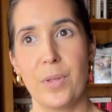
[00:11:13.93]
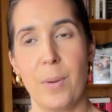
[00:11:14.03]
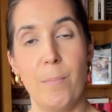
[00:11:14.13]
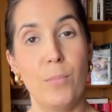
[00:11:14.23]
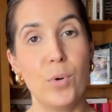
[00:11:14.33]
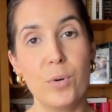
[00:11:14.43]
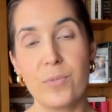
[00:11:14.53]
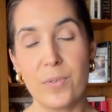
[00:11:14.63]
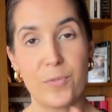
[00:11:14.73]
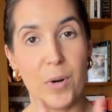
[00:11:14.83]

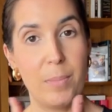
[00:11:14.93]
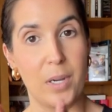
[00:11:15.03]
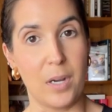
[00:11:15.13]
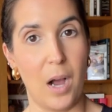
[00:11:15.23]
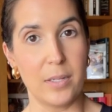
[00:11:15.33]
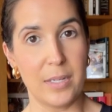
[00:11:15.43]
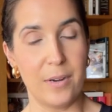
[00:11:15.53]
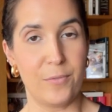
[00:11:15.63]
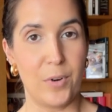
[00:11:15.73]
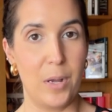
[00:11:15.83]
move from the
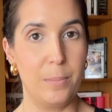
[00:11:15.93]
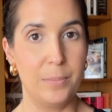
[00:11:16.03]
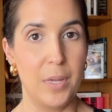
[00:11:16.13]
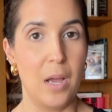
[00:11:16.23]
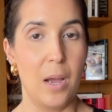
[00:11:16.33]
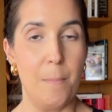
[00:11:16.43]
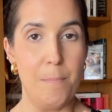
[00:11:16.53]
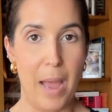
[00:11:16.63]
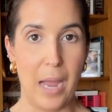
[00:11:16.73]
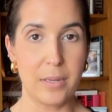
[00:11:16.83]
content from
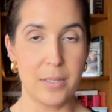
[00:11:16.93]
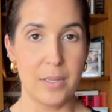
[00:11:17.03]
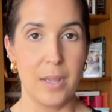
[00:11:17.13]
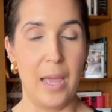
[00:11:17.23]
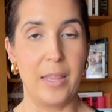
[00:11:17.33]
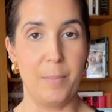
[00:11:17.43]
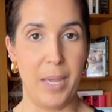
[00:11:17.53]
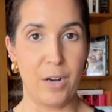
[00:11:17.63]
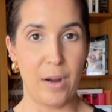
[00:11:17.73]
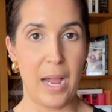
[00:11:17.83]
Max and the
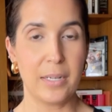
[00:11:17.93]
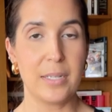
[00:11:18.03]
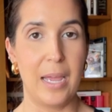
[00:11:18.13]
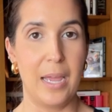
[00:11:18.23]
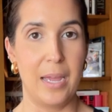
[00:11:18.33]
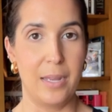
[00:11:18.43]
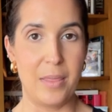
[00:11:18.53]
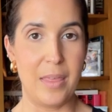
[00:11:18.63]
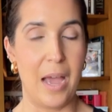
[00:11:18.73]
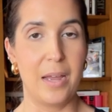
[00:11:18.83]
Baker Act and
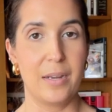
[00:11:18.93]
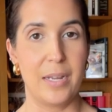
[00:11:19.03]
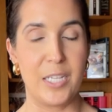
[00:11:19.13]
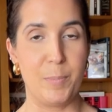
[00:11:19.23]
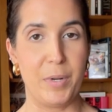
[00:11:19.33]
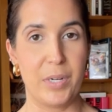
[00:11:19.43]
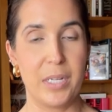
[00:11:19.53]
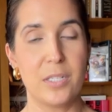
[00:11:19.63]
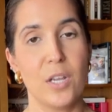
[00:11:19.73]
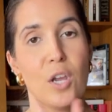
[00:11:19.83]
that experience